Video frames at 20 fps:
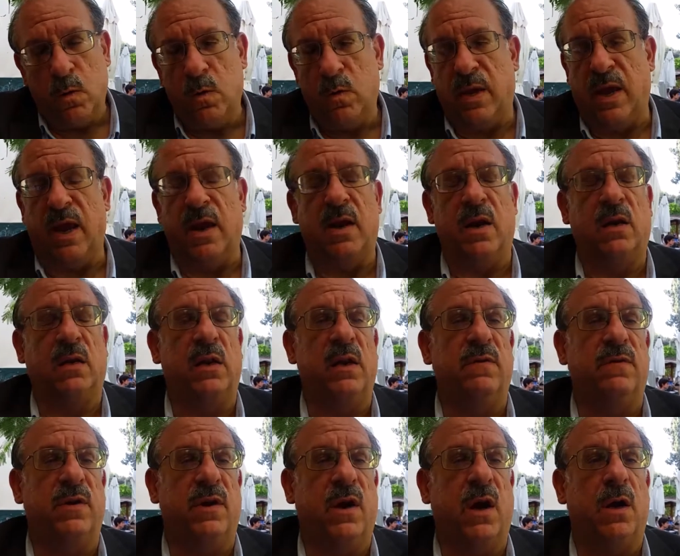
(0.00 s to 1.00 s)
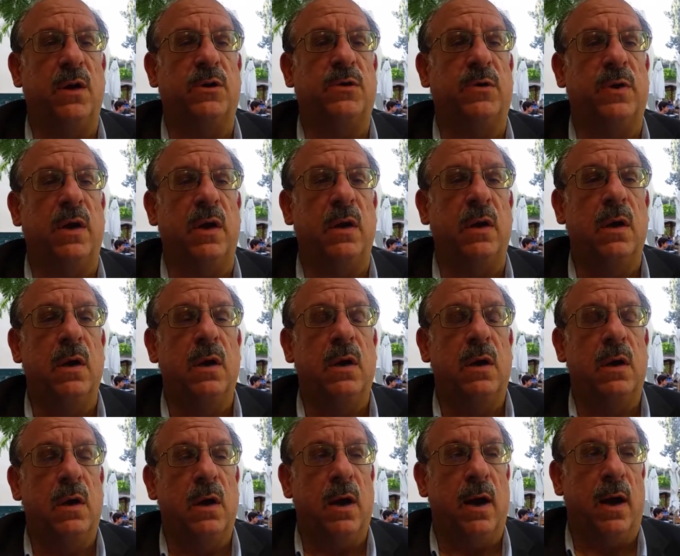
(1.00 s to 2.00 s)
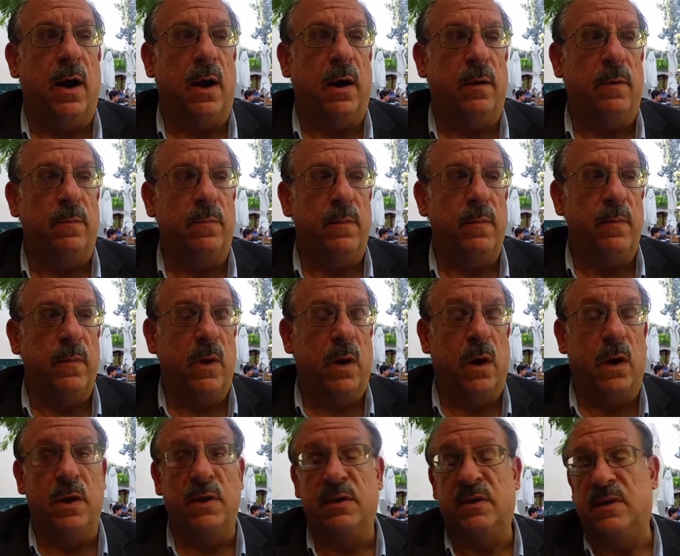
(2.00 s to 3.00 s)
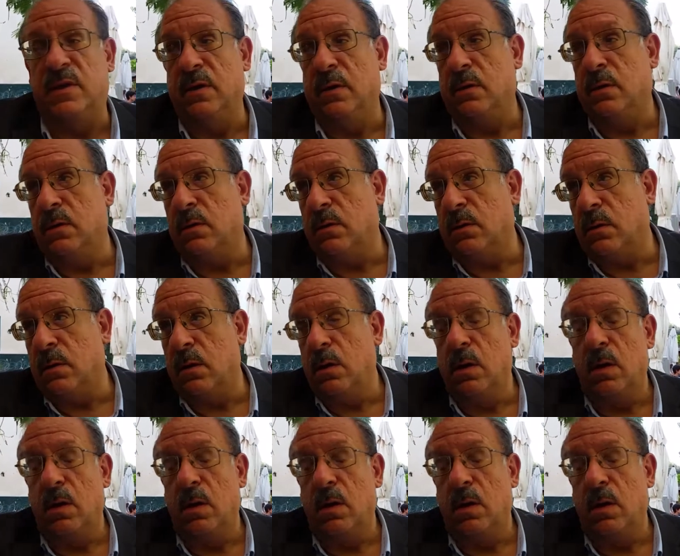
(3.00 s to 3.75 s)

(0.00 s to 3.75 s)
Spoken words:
You cannot leave the country until